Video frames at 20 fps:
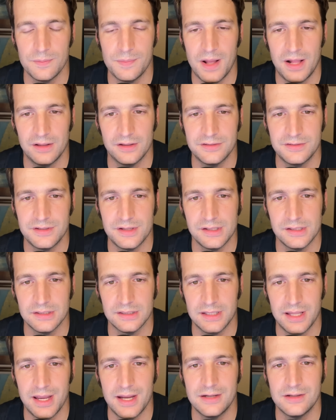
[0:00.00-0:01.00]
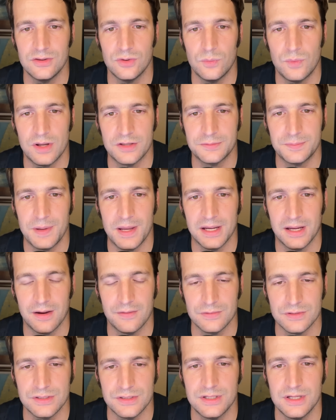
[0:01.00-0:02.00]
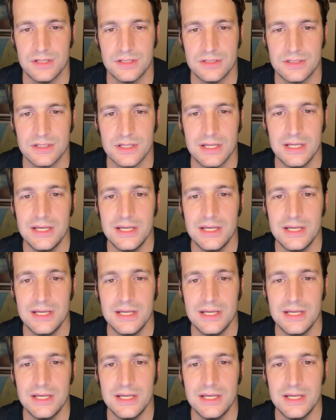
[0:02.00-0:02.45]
Palestinian land in the West Bank ever since.